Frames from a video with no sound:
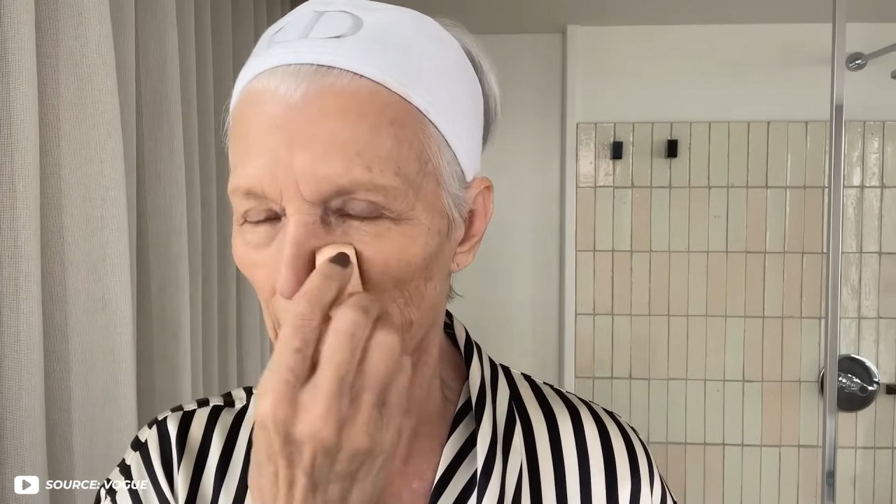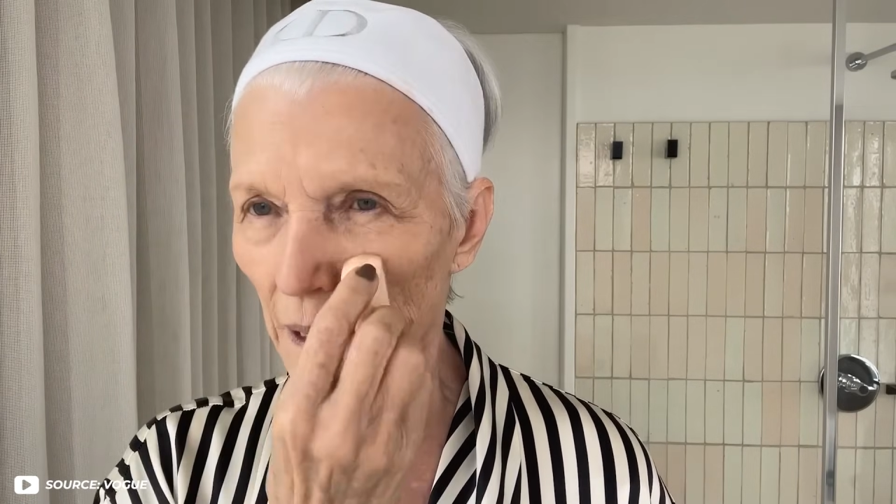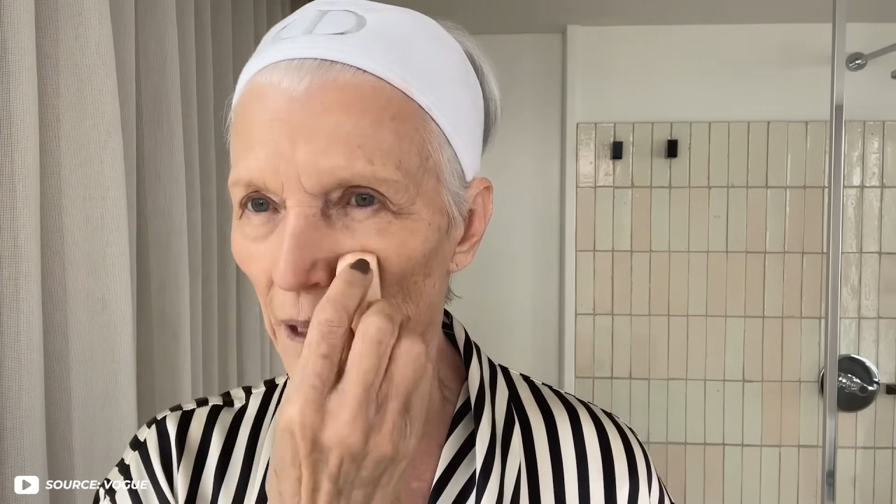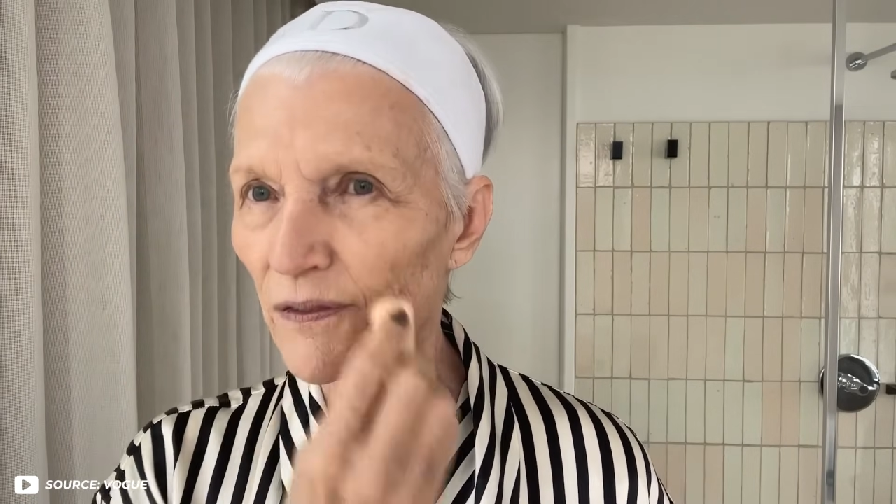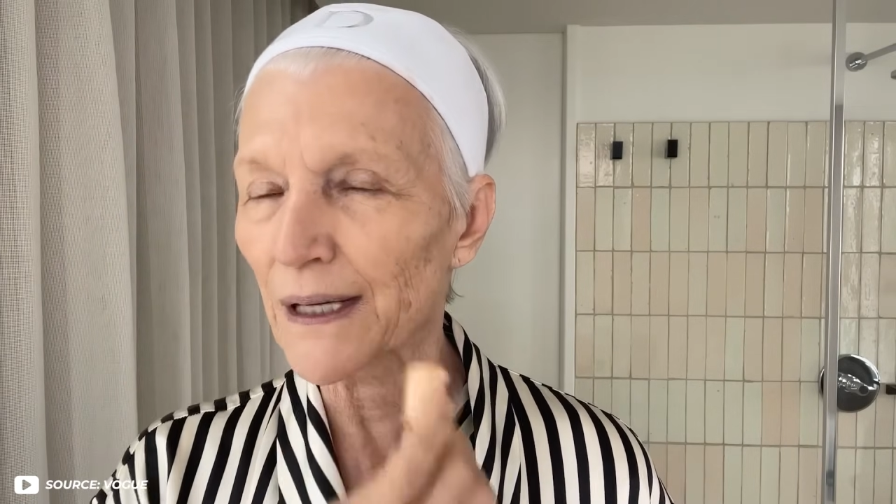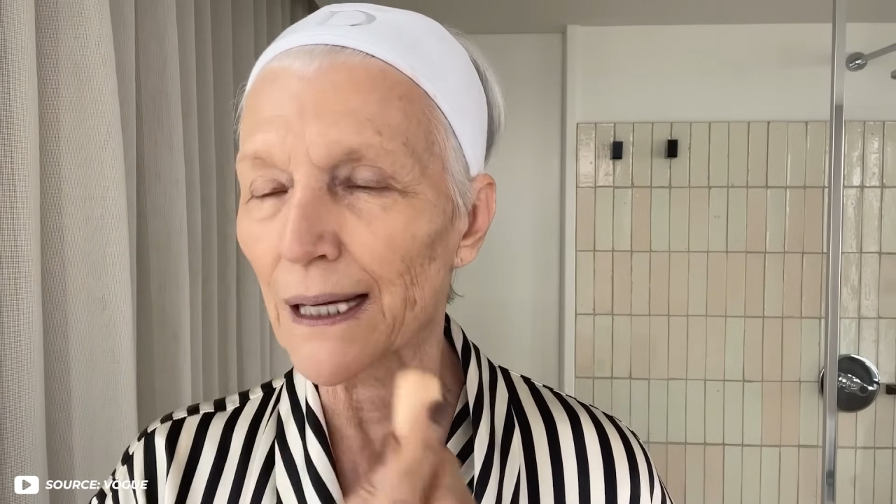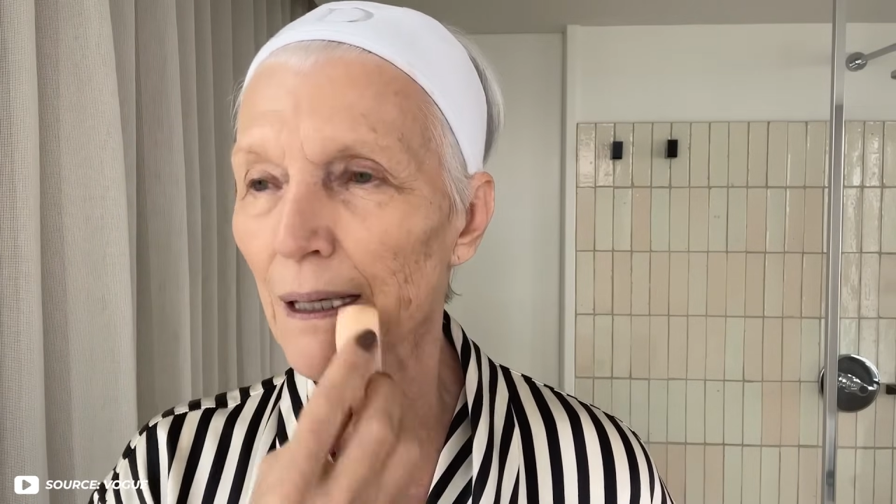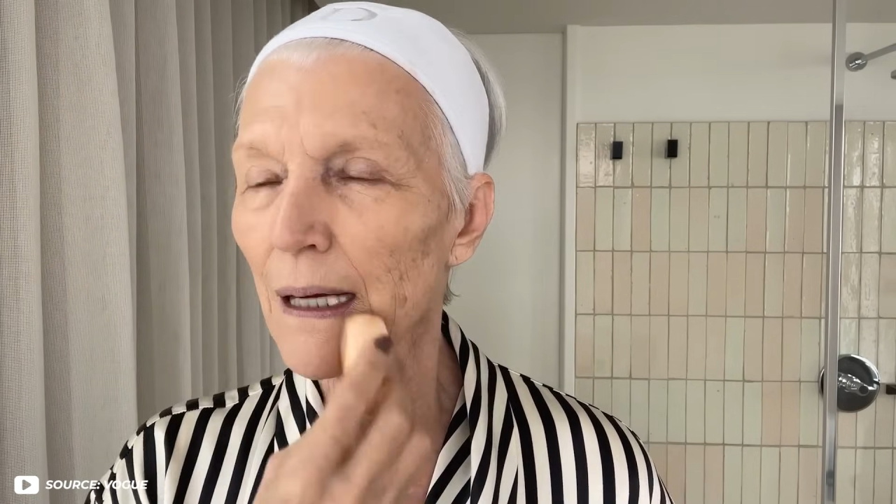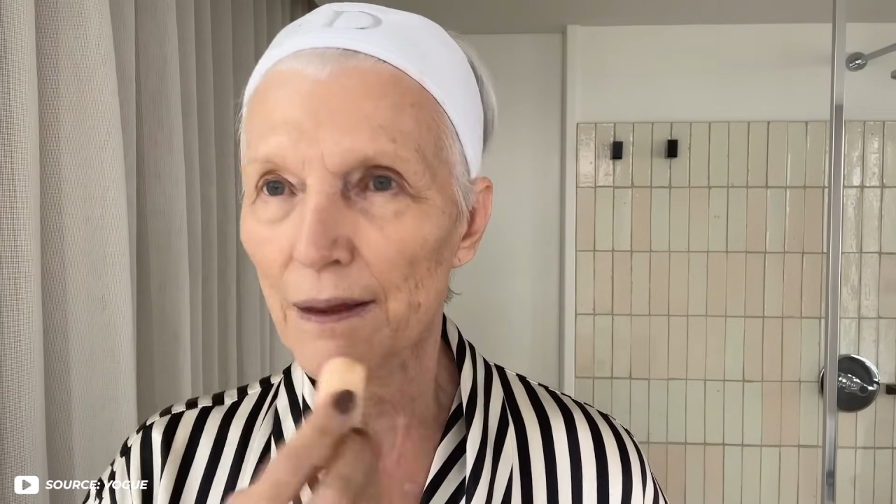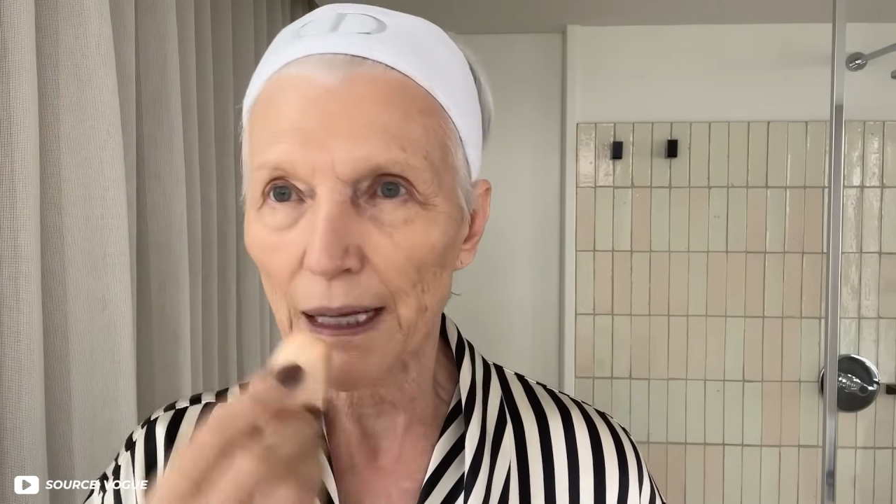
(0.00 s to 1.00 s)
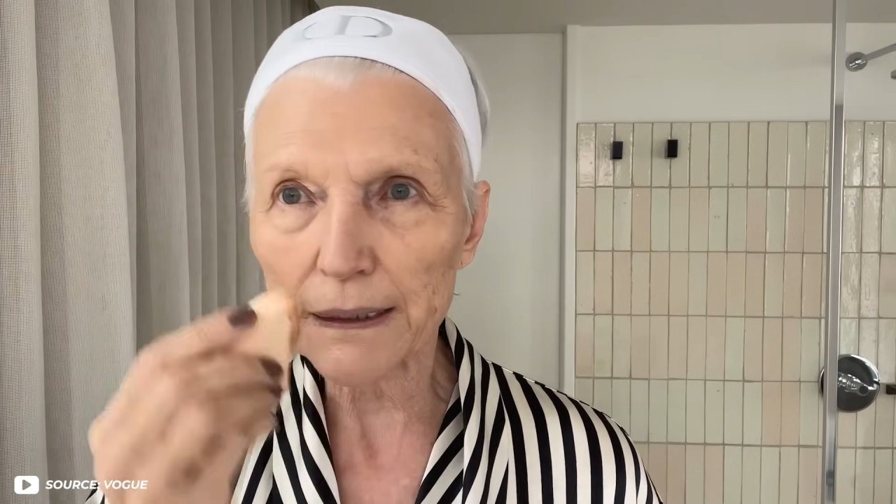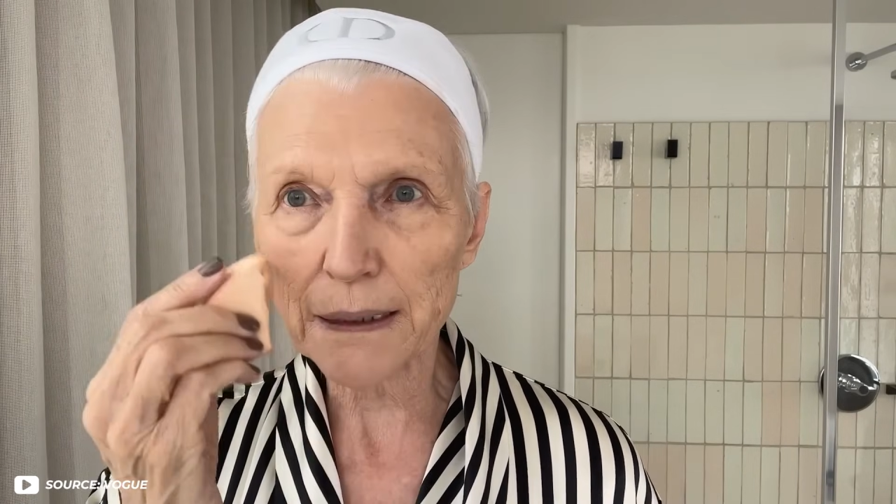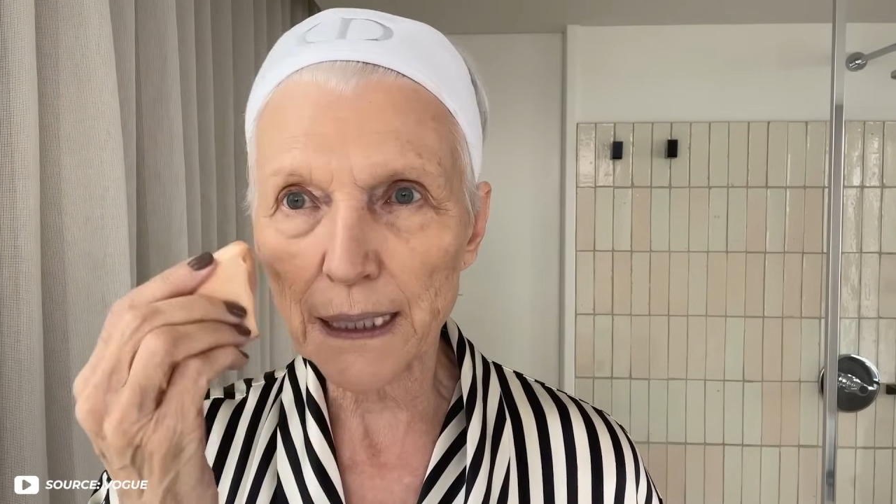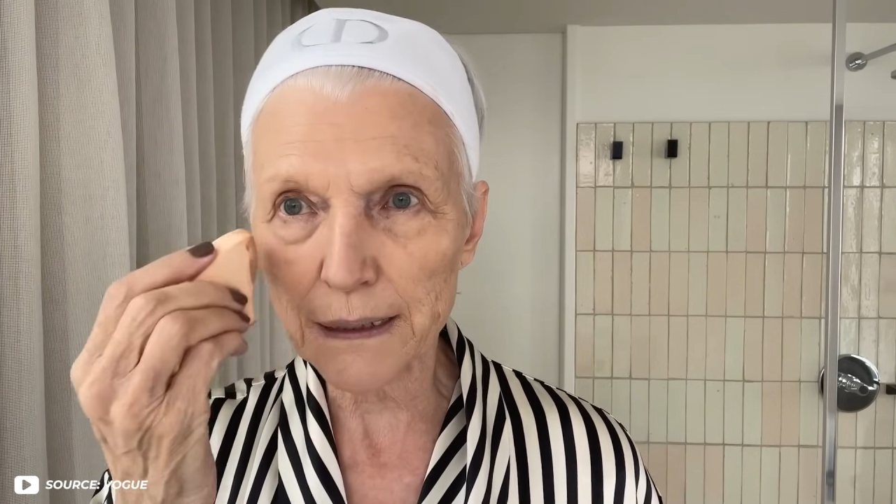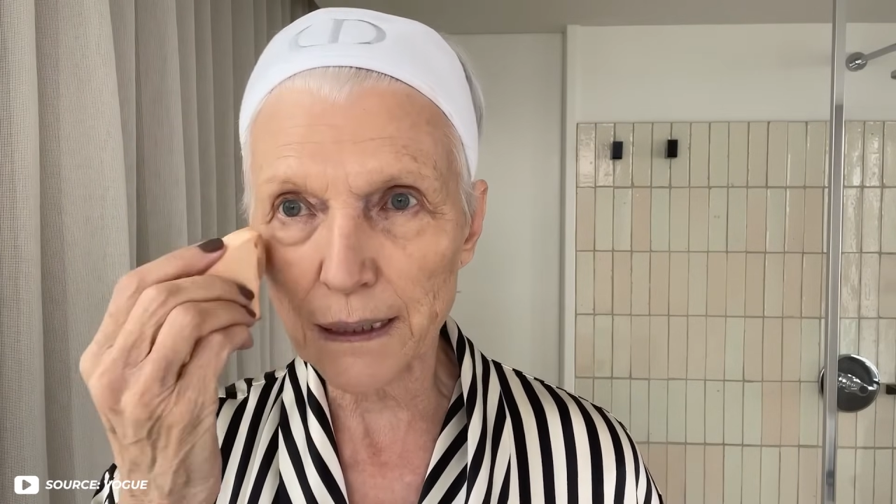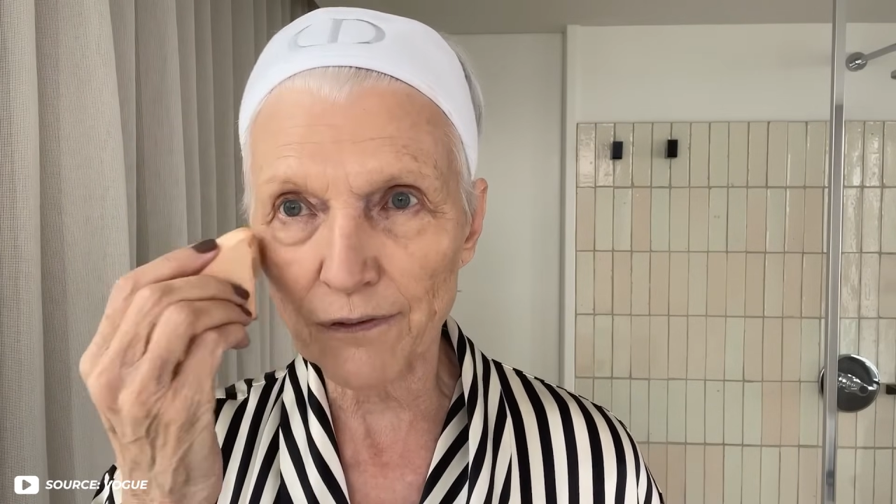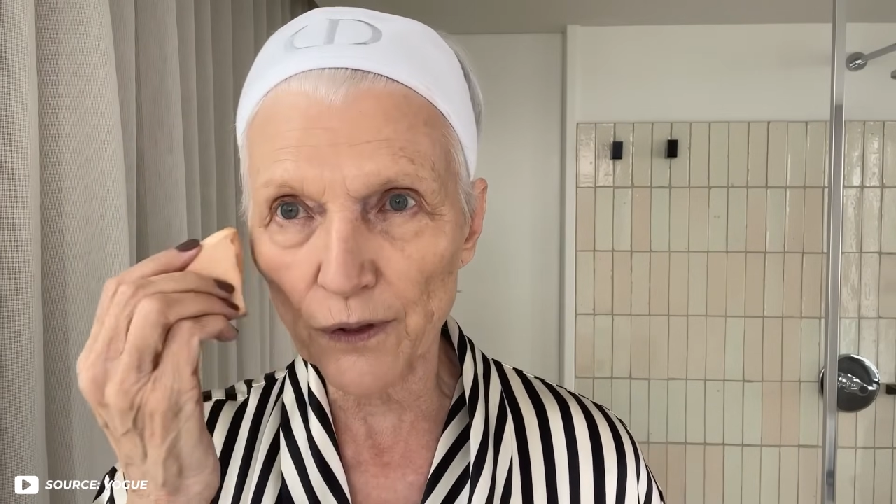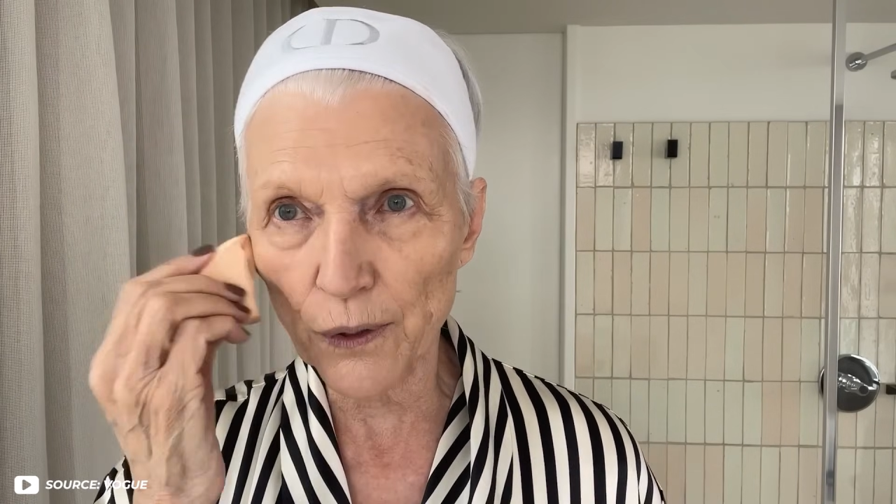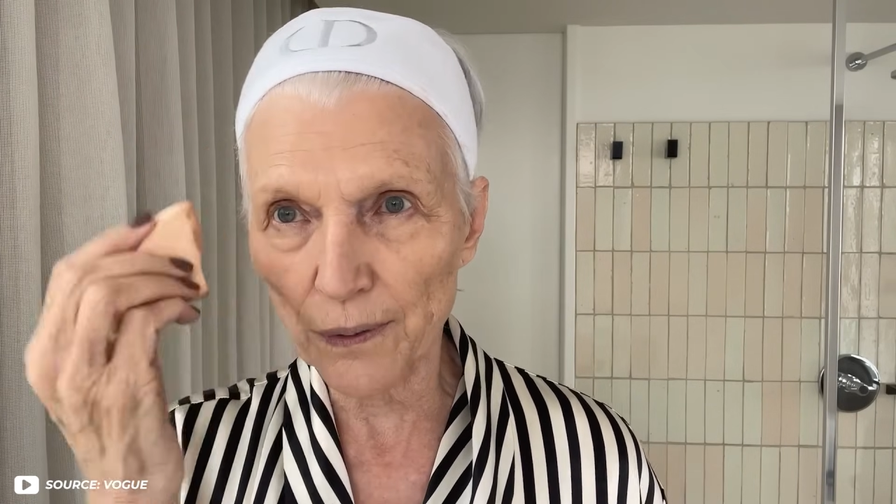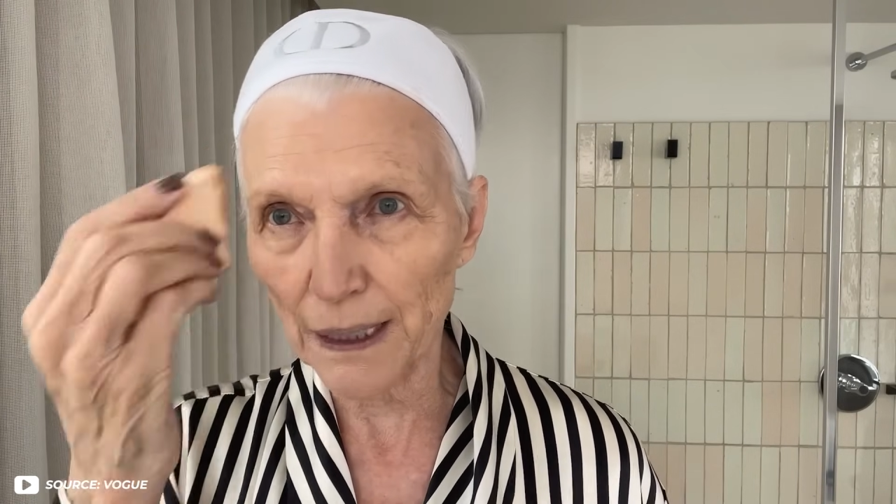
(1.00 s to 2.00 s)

It's like giving your makeup a natural